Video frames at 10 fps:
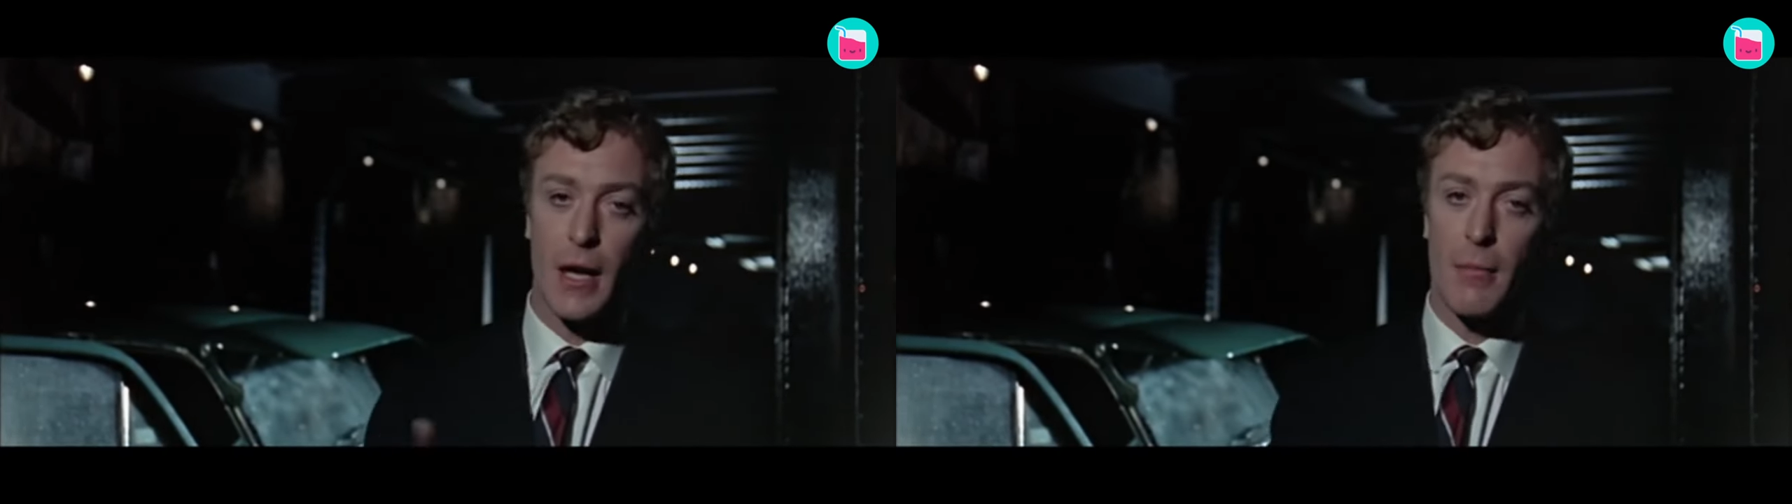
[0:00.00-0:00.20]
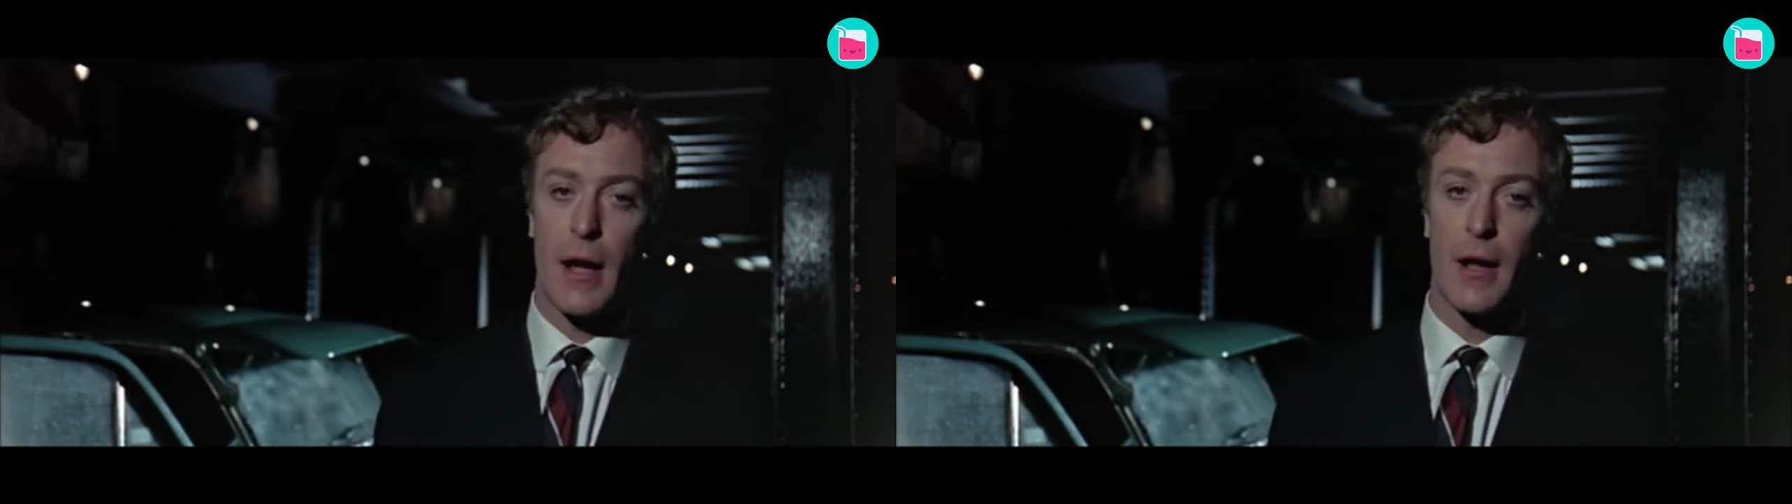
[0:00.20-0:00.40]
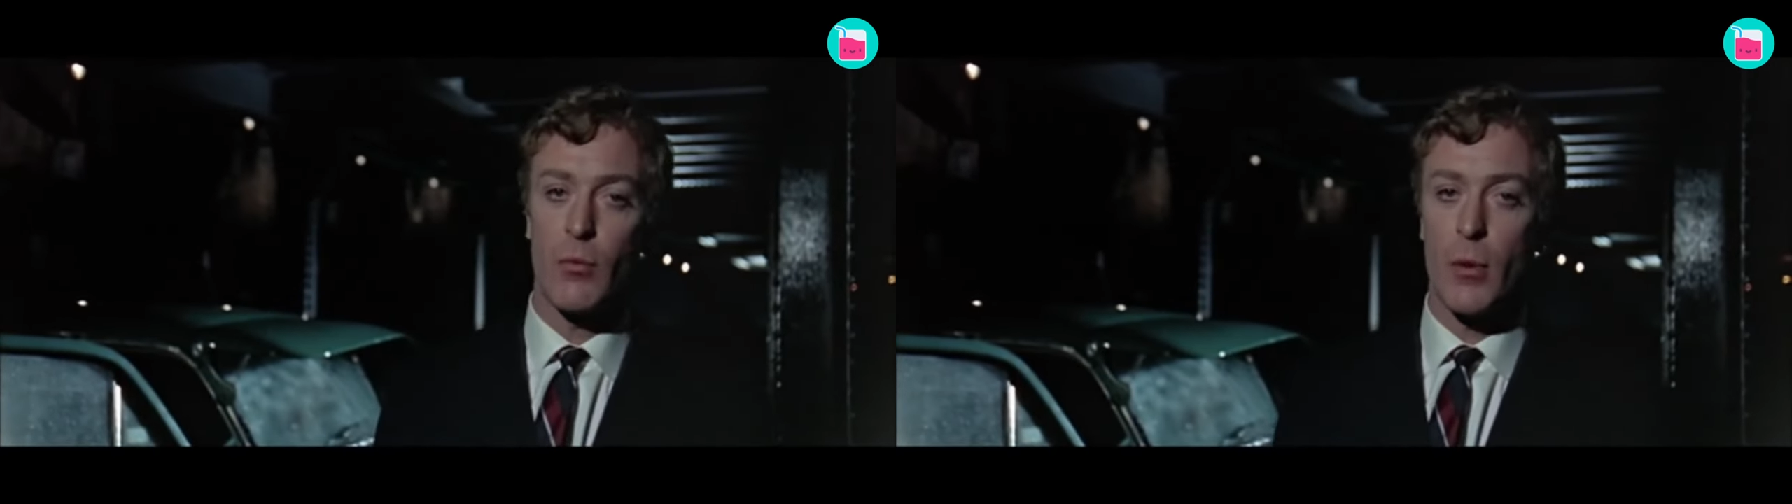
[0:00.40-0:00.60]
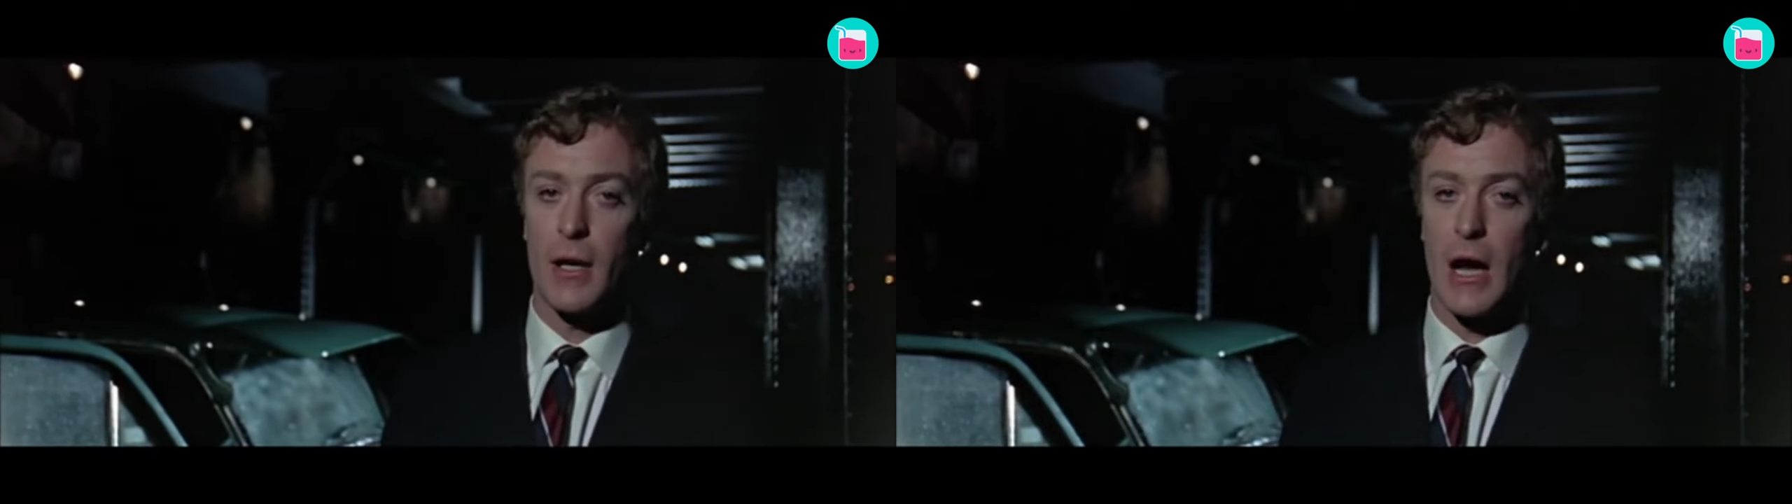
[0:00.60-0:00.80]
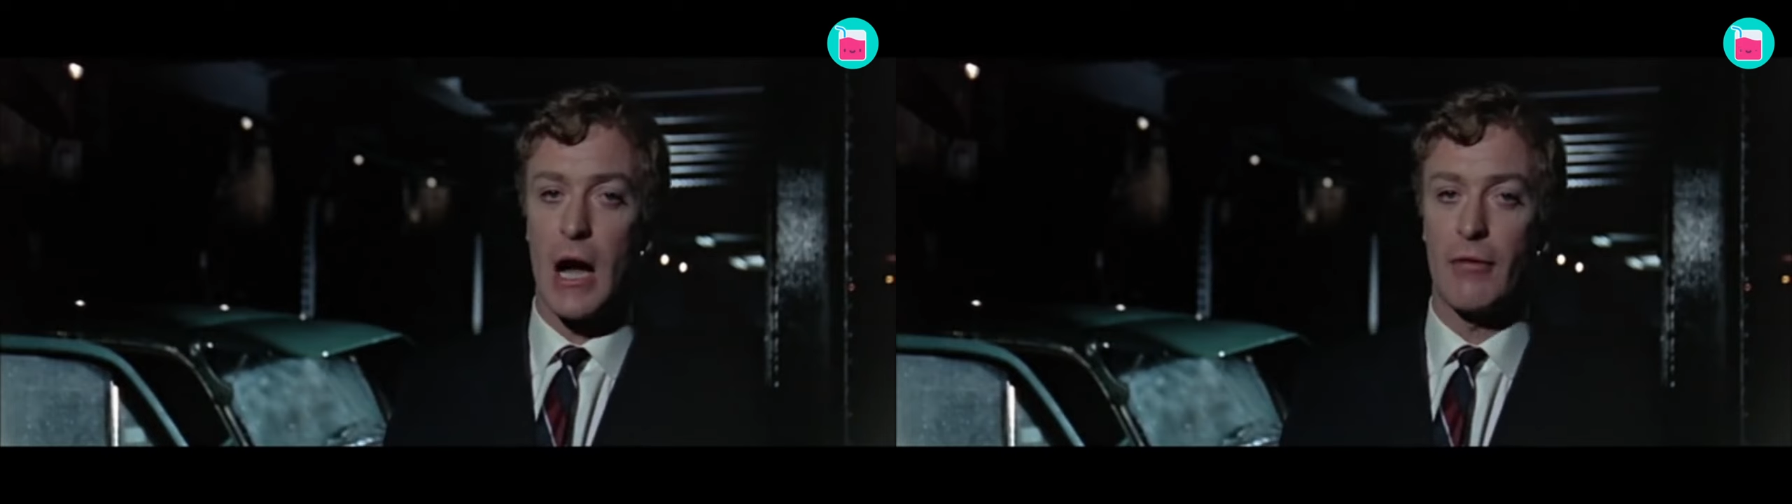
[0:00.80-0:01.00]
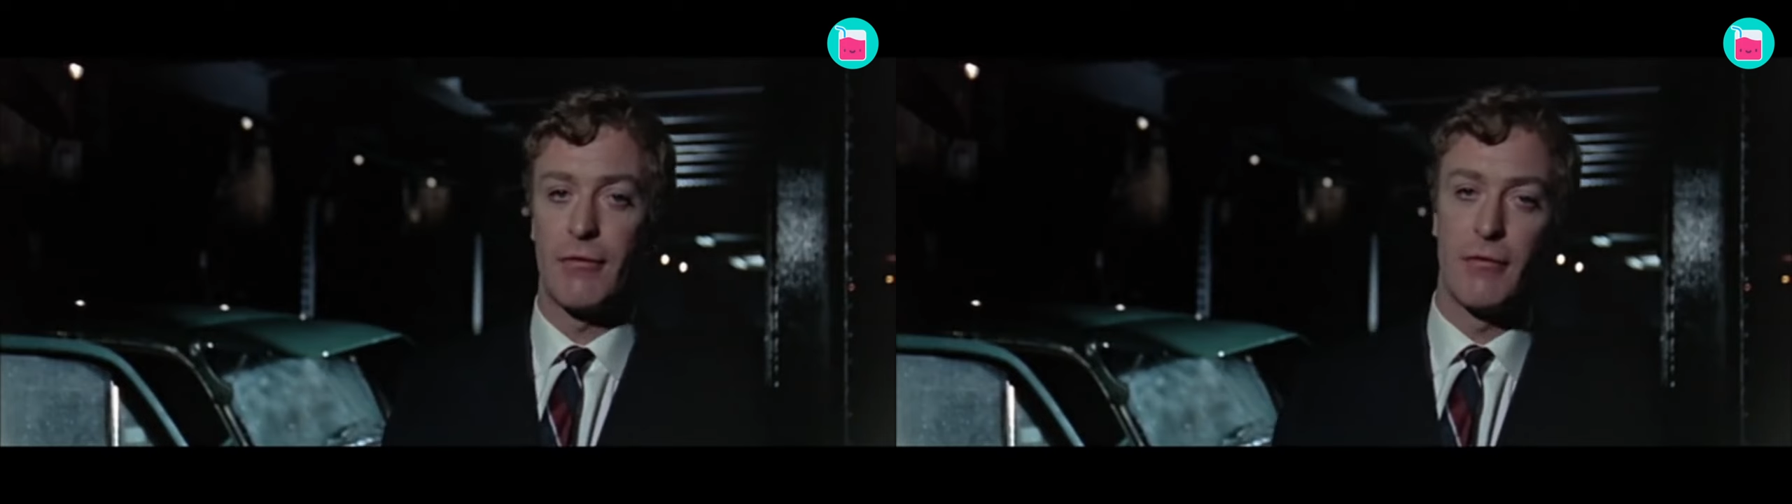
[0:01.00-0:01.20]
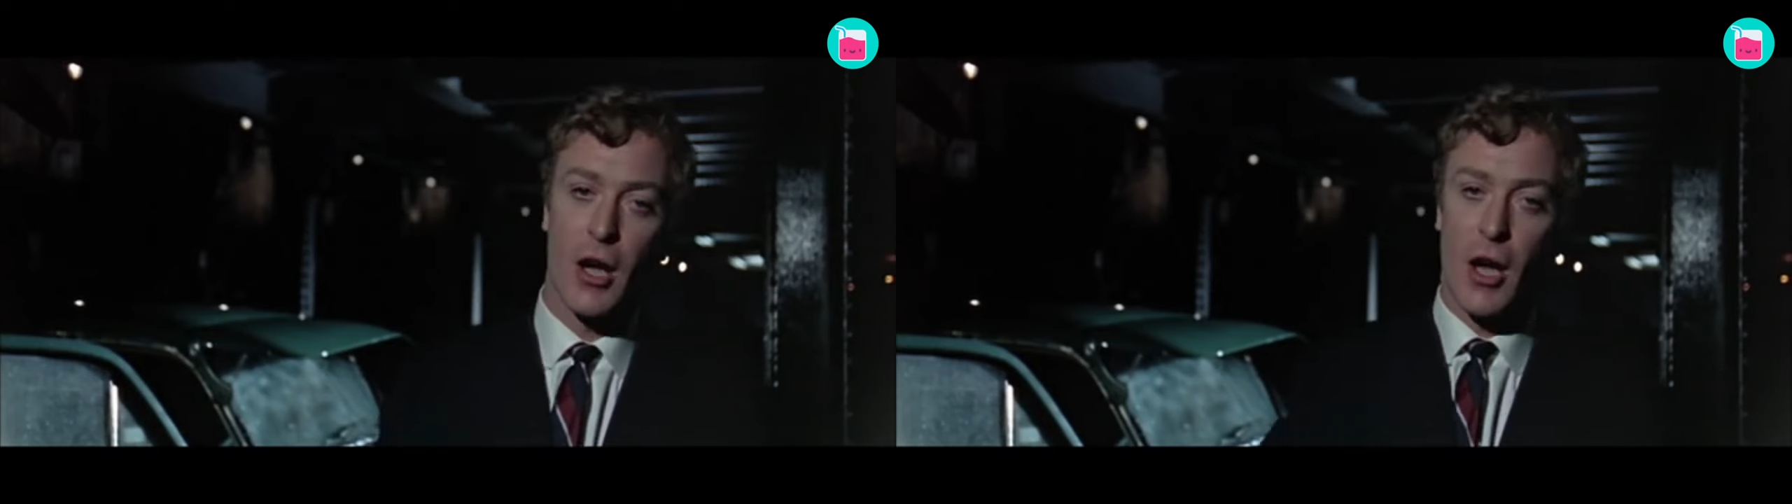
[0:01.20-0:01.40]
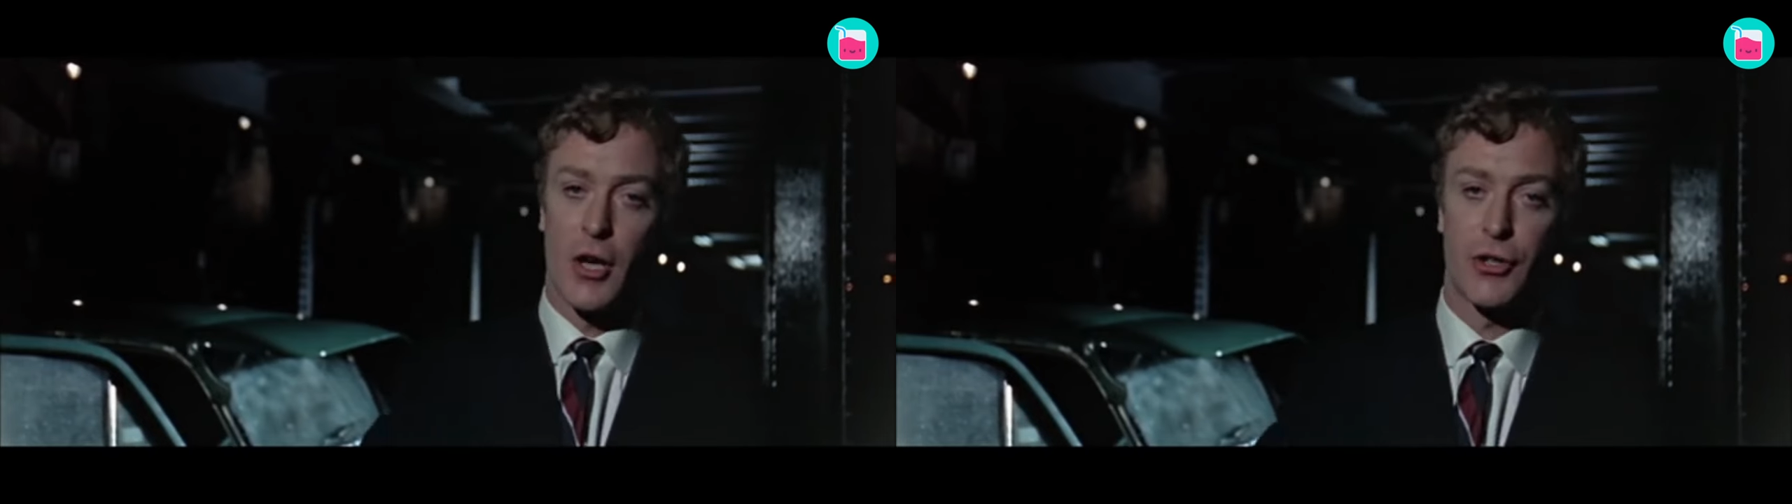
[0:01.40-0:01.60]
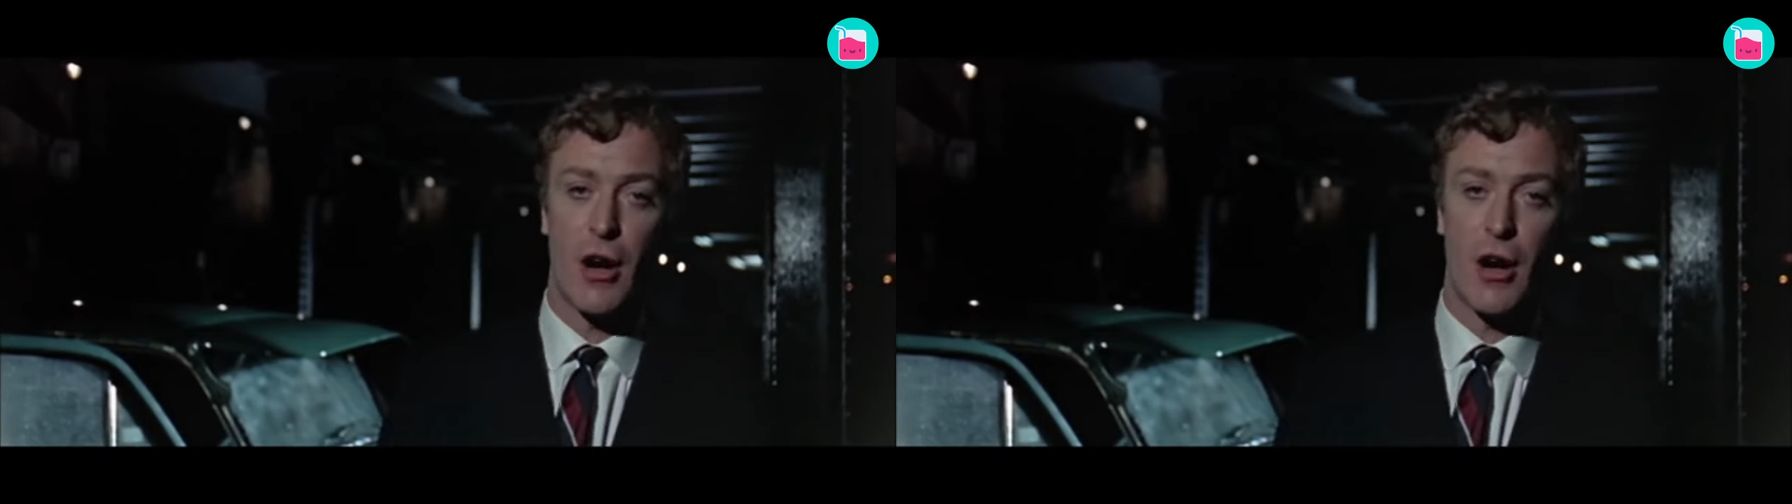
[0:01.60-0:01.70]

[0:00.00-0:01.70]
as Caine used questionable